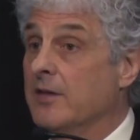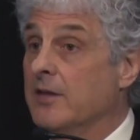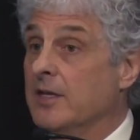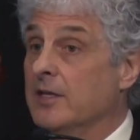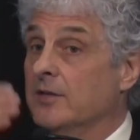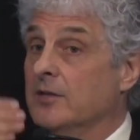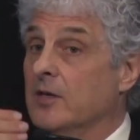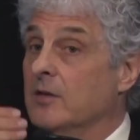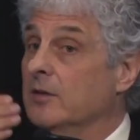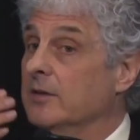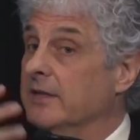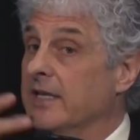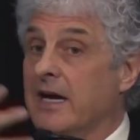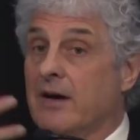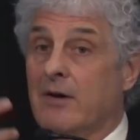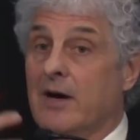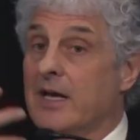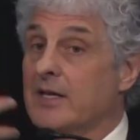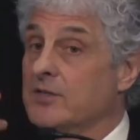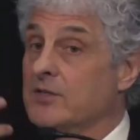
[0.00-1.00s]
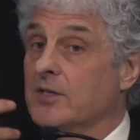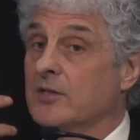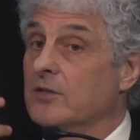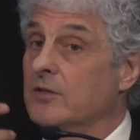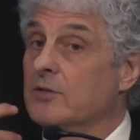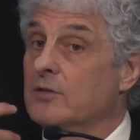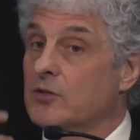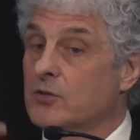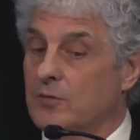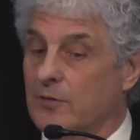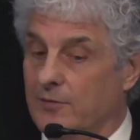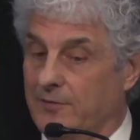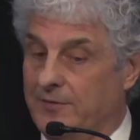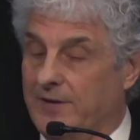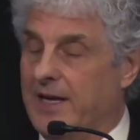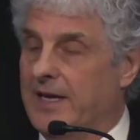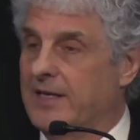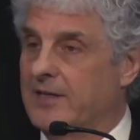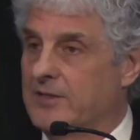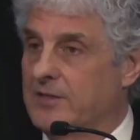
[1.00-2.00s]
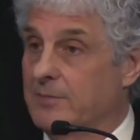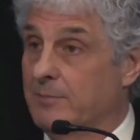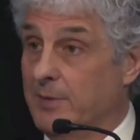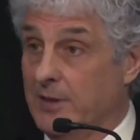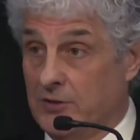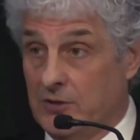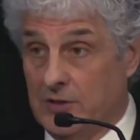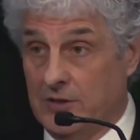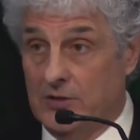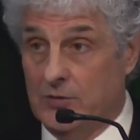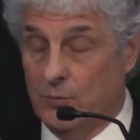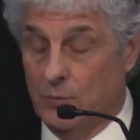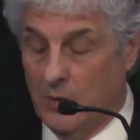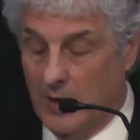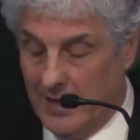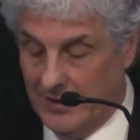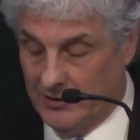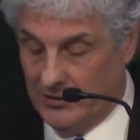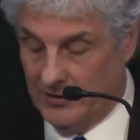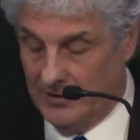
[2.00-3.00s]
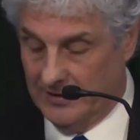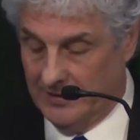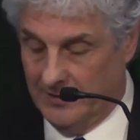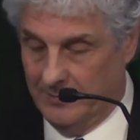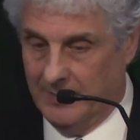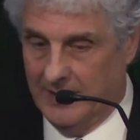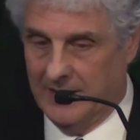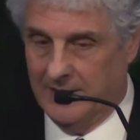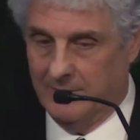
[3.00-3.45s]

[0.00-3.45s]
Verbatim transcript: the adult now has a neutral face, but she's watching the